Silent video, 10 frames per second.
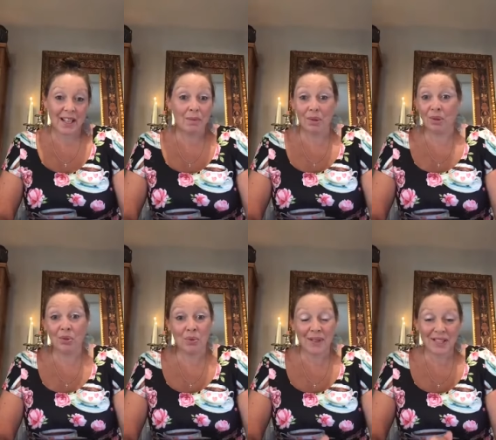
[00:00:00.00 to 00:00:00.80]
And
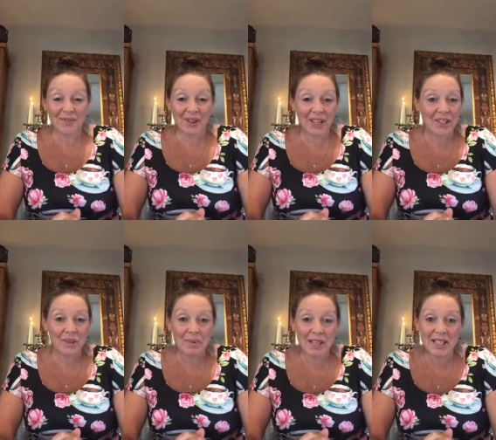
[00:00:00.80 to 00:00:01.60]
he will always
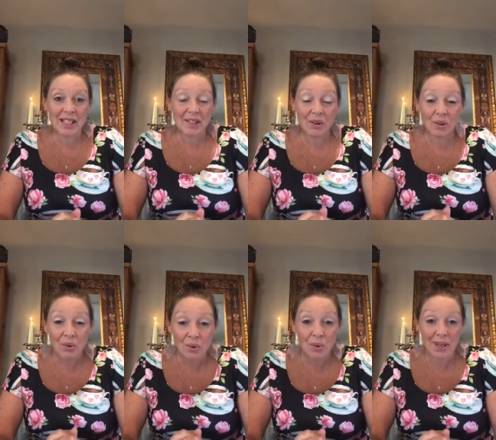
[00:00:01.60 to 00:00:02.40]
find you because
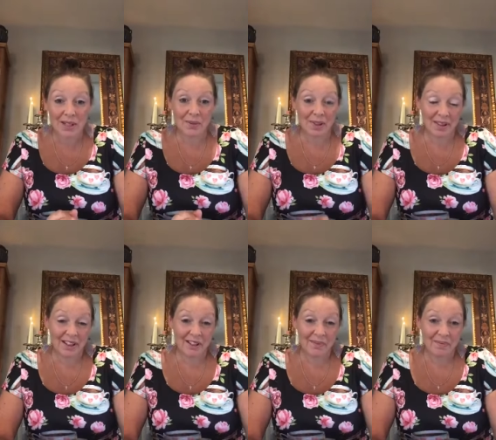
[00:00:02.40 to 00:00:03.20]
he's
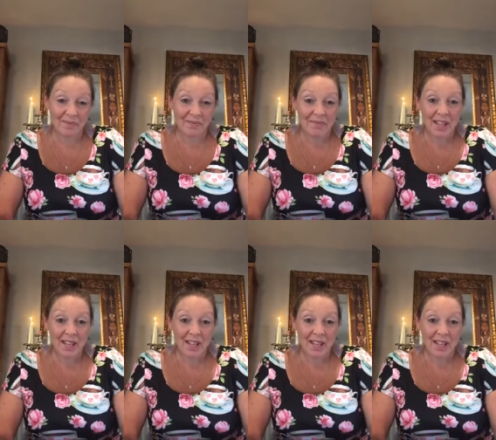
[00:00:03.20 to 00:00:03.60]
always with you.